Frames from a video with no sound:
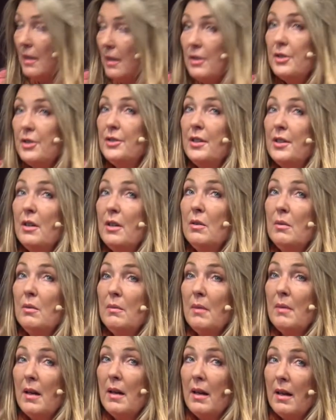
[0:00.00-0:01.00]
So
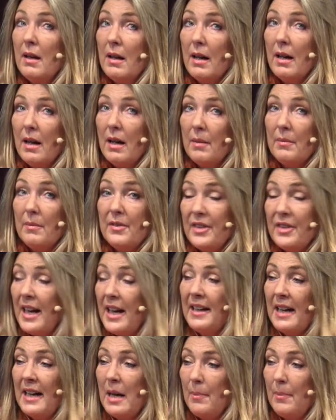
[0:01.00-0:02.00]

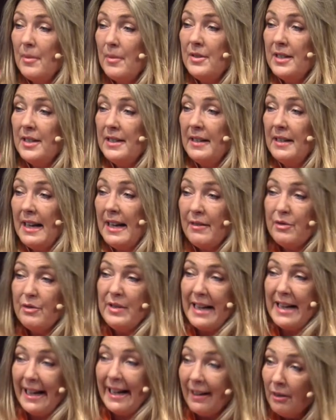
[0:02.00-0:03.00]
that happened in
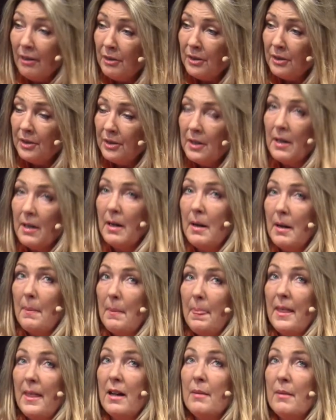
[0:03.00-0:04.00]
every house.
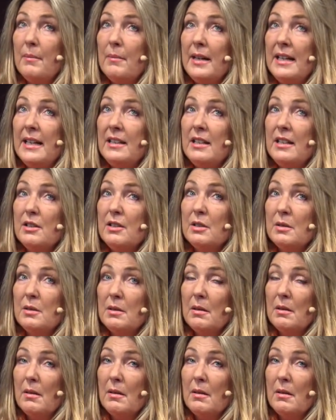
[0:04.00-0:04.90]
It is,